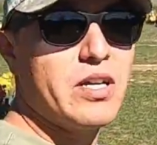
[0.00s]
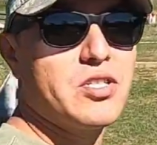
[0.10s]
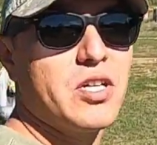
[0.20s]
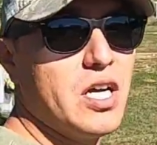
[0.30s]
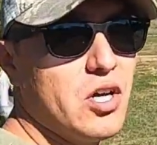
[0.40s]

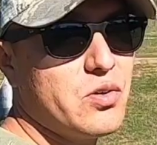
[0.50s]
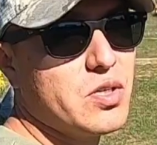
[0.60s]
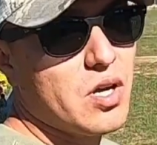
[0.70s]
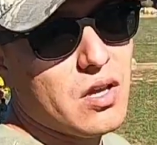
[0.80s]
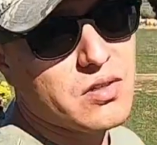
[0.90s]
extra
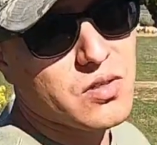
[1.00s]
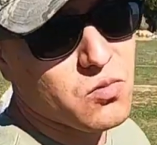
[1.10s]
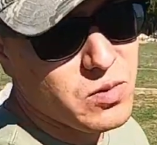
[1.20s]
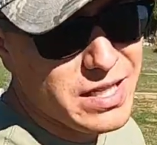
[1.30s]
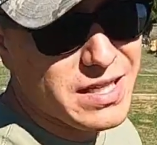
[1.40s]
$100 a
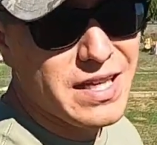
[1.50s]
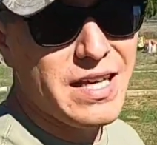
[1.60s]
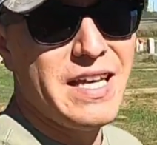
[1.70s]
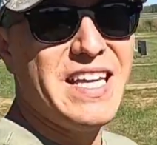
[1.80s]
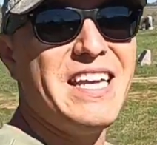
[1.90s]
week,
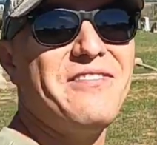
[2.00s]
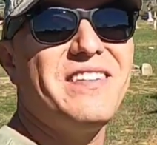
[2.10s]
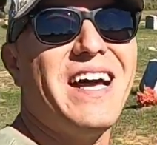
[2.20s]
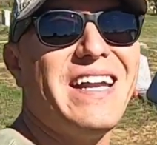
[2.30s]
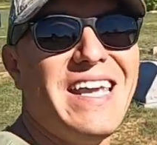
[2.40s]
if
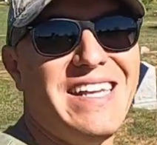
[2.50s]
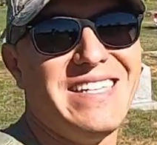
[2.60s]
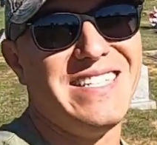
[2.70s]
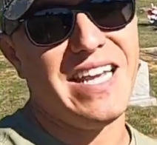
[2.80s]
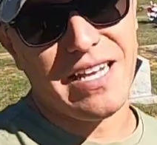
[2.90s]
not a
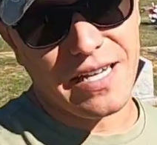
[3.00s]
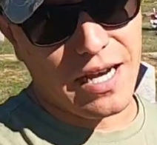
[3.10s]
day,